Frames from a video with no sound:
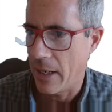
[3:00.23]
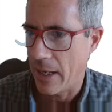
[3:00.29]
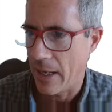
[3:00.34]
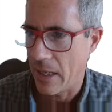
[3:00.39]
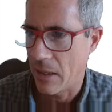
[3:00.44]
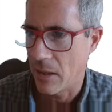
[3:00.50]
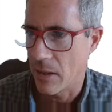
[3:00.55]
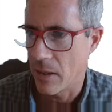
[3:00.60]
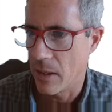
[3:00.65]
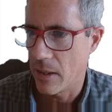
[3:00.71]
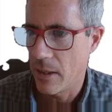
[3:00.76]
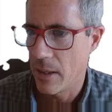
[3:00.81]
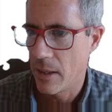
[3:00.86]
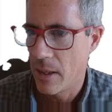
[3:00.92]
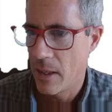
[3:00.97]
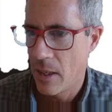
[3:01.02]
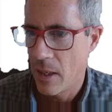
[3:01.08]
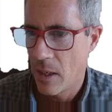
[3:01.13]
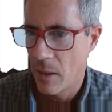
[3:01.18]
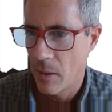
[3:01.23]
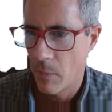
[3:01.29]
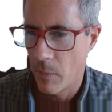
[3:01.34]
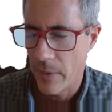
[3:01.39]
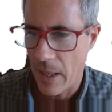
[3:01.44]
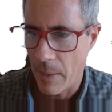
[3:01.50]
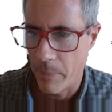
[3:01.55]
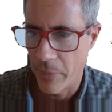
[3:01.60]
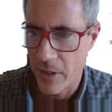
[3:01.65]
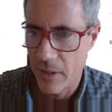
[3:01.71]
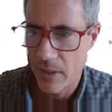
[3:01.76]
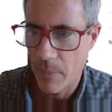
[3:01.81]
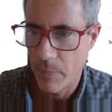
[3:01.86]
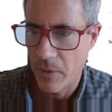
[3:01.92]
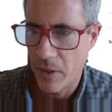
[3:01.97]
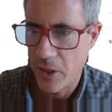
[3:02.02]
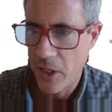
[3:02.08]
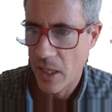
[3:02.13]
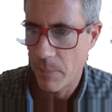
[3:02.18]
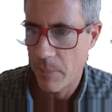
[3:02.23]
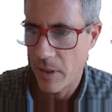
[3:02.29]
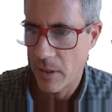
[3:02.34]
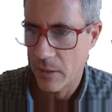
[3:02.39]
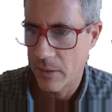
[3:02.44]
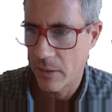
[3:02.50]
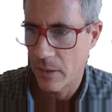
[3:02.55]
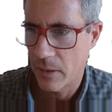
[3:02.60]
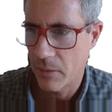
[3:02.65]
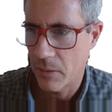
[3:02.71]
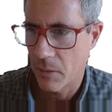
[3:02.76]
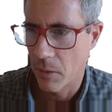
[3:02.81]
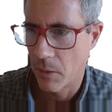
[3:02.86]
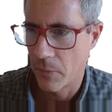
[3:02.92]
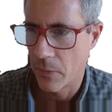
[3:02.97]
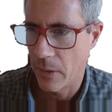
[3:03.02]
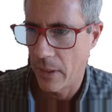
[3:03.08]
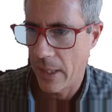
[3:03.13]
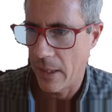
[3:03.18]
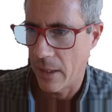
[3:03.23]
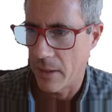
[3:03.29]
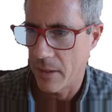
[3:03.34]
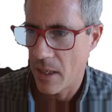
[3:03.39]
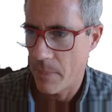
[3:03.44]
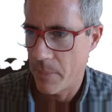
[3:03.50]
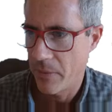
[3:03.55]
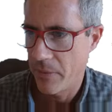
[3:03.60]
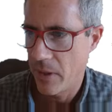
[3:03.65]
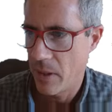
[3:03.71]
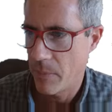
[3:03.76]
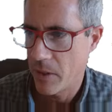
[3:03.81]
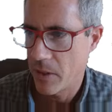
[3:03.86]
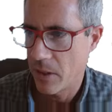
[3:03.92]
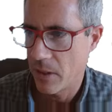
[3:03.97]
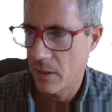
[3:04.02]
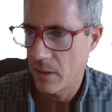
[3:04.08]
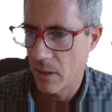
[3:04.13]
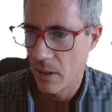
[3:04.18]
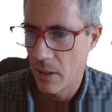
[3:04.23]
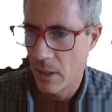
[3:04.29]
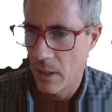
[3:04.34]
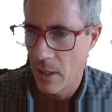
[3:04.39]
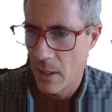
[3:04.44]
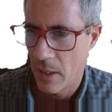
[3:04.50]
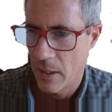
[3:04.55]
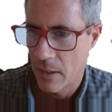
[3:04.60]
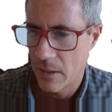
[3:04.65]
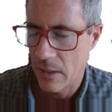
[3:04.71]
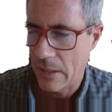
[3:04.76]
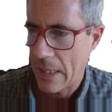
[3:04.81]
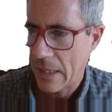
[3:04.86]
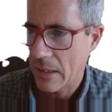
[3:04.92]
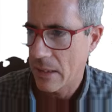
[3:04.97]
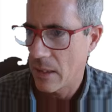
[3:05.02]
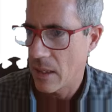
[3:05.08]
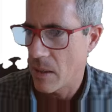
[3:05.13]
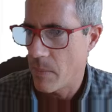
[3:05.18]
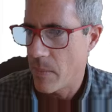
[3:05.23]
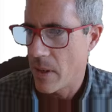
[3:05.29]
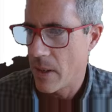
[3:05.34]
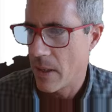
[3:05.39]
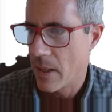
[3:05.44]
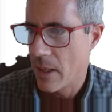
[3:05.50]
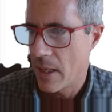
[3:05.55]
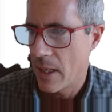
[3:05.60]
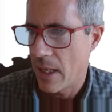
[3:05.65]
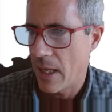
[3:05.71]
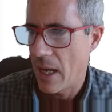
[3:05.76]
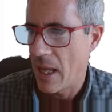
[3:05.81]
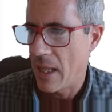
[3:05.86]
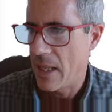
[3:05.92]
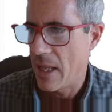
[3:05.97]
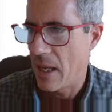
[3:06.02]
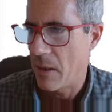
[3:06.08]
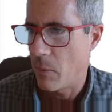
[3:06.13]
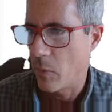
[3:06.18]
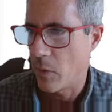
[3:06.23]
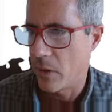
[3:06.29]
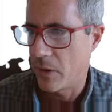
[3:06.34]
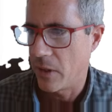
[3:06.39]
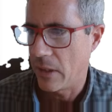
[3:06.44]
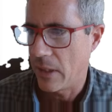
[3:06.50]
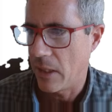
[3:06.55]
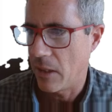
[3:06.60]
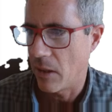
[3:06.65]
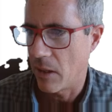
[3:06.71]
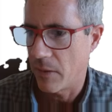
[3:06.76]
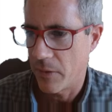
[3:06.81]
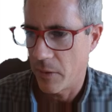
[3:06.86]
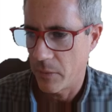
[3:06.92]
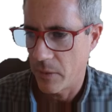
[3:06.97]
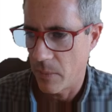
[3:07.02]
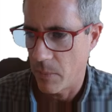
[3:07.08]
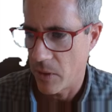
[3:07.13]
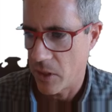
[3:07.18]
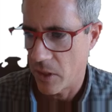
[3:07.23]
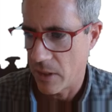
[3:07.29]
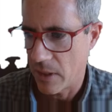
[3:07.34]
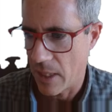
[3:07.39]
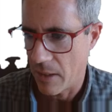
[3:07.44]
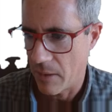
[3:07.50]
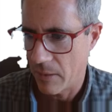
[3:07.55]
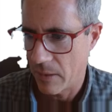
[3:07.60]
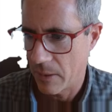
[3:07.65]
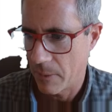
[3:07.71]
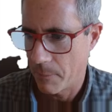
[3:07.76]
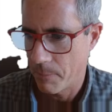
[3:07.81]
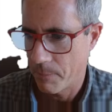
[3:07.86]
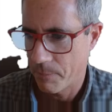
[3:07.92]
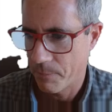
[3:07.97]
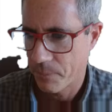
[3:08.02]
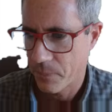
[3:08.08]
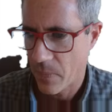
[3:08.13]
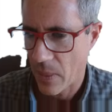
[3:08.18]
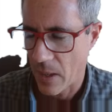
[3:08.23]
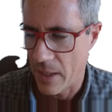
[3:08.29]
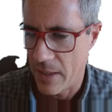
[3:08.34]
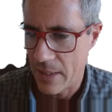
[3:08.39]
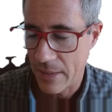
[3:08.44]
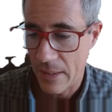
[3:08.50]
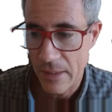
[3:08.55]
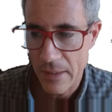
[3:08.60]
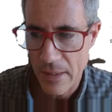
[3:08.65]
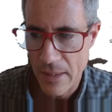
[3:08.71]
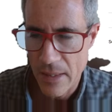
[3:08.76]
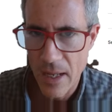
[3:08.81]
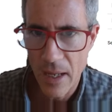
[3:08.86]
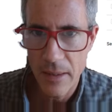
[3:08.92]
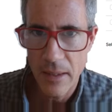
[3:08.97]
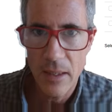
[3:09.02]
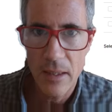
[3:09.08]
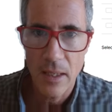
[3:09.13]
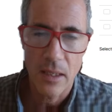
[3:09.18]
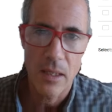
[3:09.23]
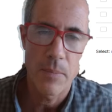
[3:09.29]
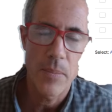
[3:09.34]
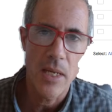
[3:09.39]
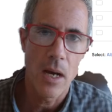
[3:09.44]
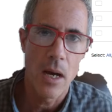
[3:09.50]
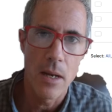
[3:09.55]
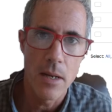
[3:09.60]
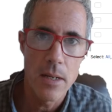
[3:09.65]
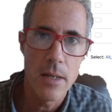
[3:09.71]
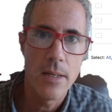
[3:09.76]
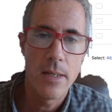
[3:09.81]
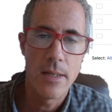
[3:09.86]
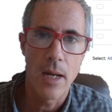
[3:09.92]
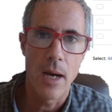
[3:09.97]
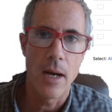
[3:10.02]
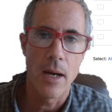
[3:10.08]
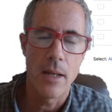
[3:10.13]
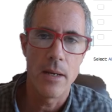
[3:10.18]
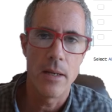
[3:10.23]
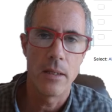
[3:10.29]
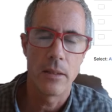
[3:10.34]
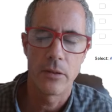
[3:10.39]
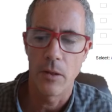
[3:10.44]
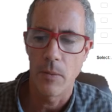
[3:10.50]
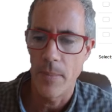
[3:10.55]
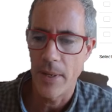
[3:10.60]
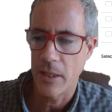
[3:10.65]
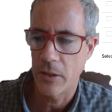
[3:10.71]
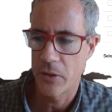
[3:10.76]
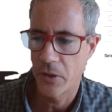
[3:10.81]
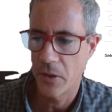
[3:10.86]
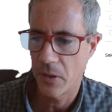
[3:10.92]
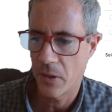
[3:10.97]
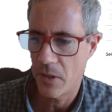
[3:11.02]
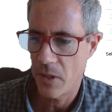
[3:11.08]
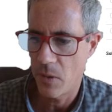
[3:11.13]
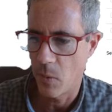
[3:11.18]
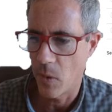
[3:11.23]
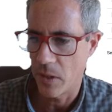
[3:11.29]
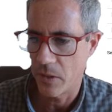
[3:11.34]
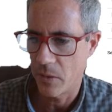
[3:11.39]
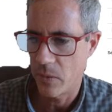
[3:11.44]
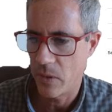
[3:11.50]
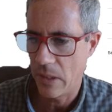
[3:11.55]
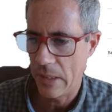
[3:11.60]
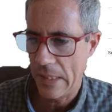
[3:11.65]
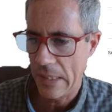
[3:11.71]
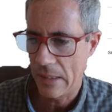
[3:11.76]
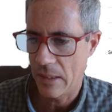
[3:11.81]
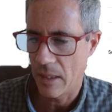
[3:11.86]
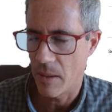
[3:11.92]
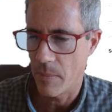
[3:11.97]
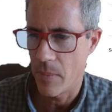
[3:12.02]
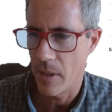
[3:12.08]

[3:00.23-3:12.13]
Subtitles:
icon, that brings up the checkboxes, overlay on top of the images, select them, and then we'll delete all those images out. And this is nothing that can be undone, so make sure you want to delete them.